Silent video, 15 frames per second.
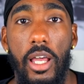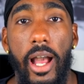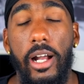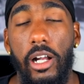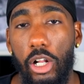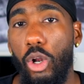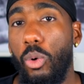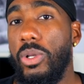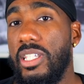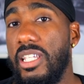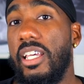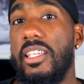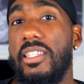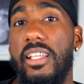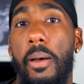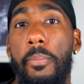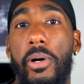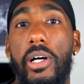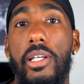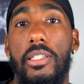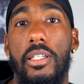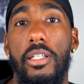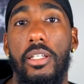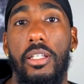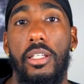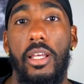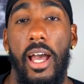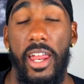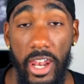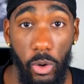And Chloe Ting is that person.
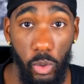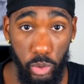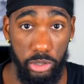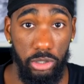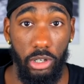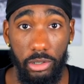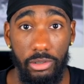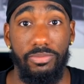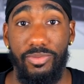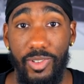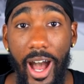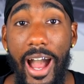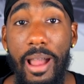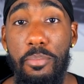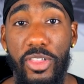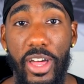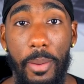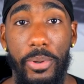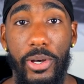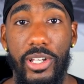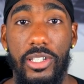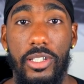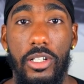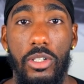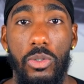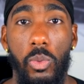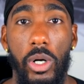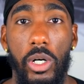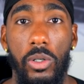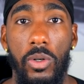And also, I'm that person as
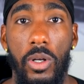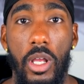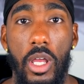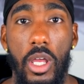well.